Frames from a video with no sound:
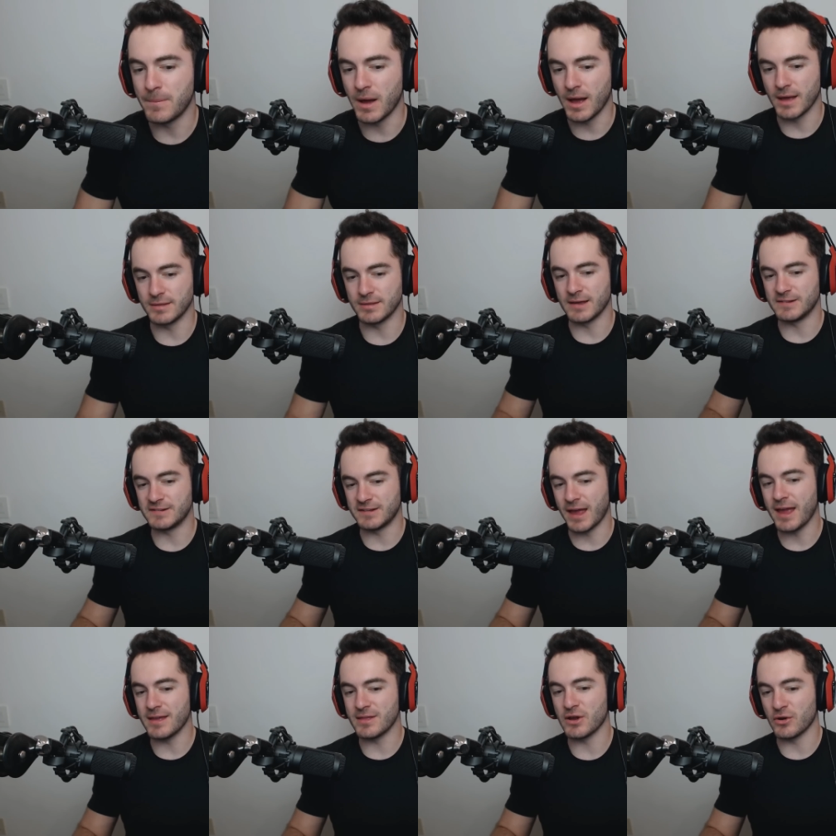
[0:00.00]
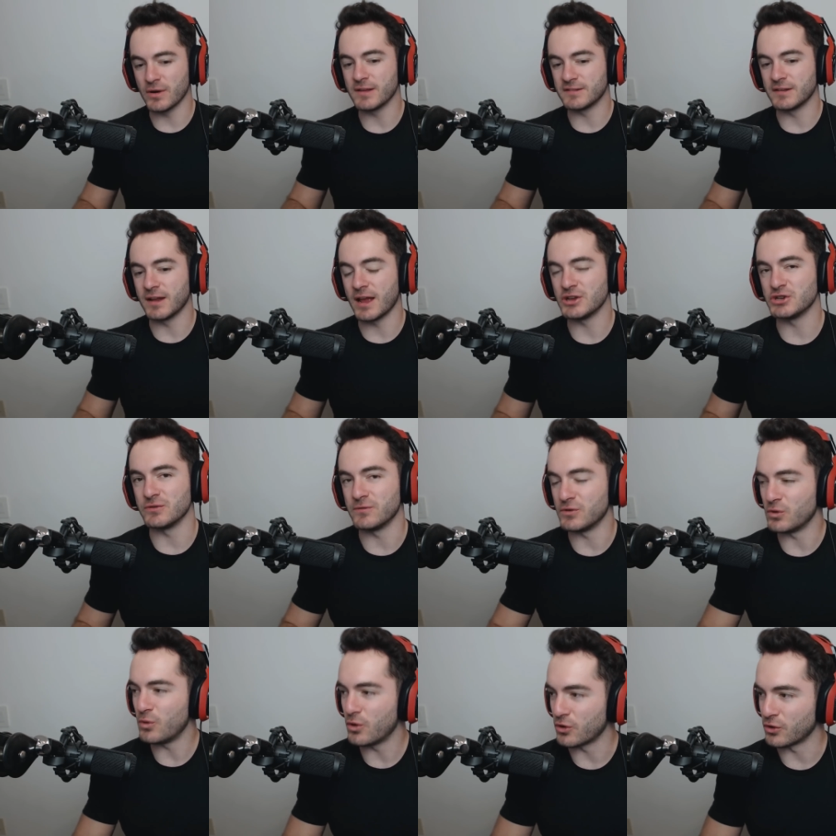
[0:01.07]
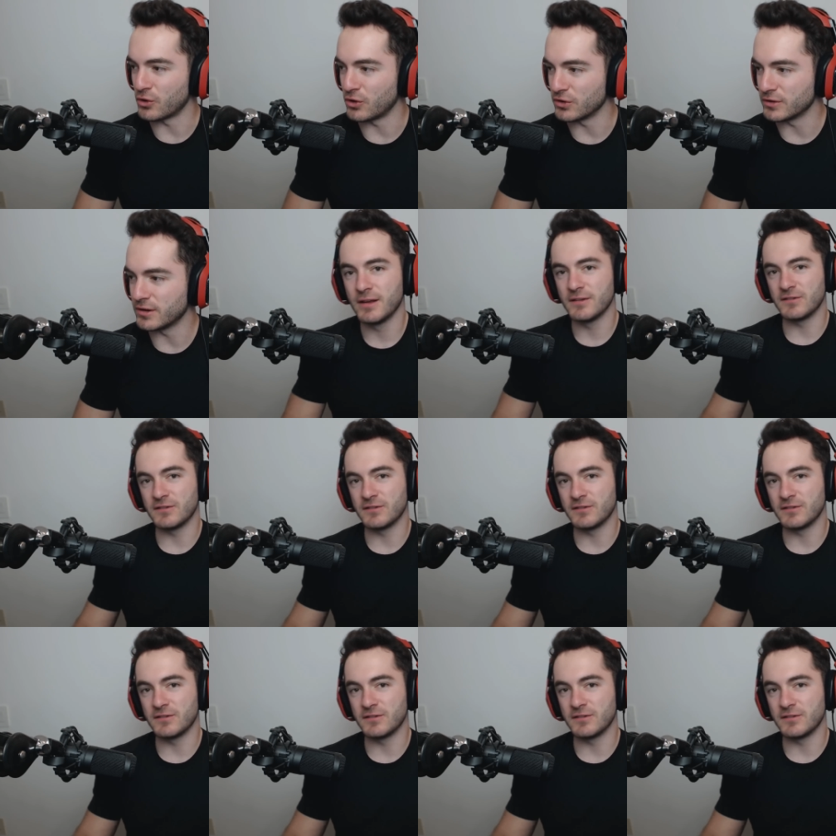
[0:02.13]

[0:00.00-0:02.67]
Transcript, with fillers: but they say there is an edge of the world.